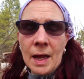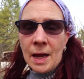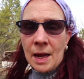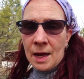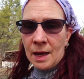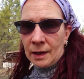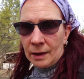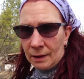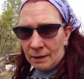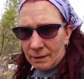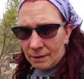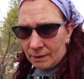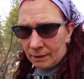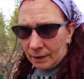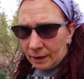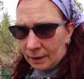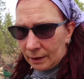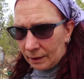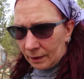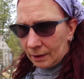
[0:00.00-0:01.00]
and
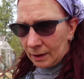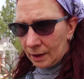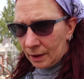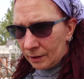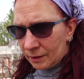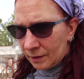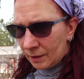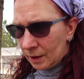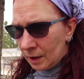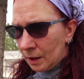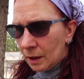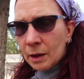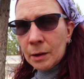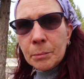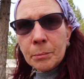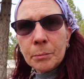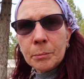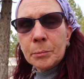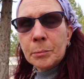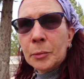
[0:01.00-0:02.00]
it's
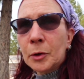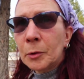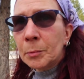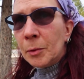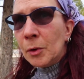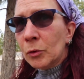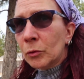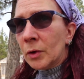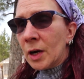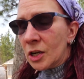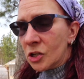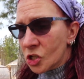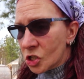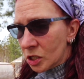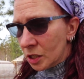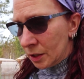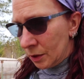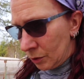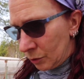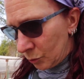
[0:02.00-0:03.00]
a purple
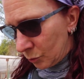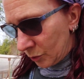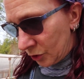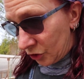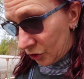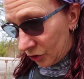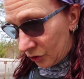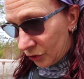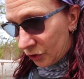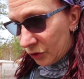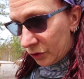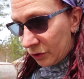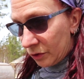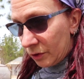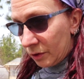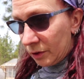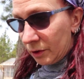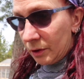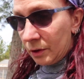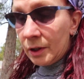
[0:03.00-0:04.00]
Russian, which is
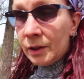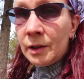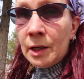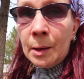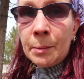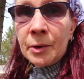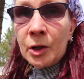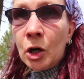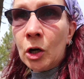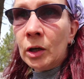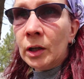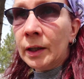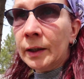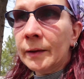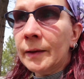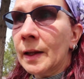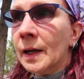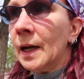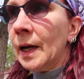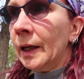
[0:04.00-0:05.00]
a type of
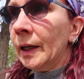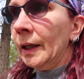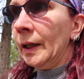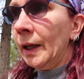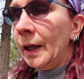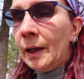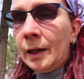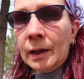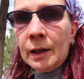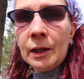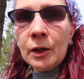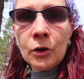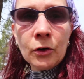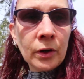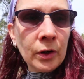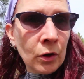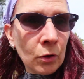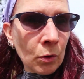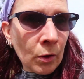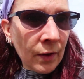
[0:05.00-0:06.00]
garlic that I can get
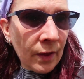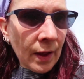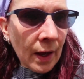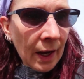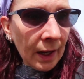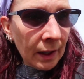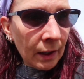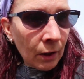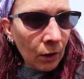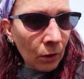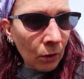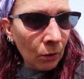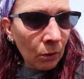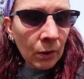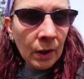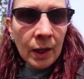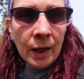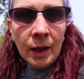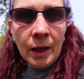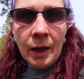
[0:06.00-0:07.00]
here in North Idaho.
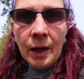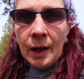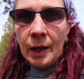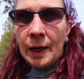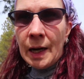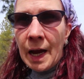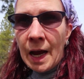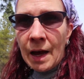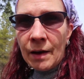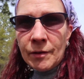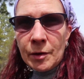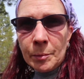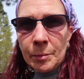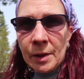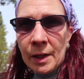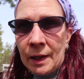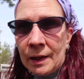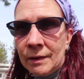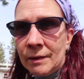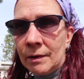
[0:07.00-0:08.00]
And I have it
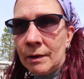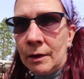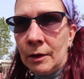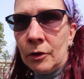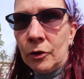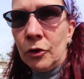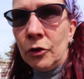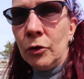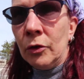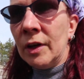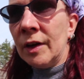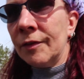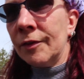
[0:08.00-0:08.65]
planted in two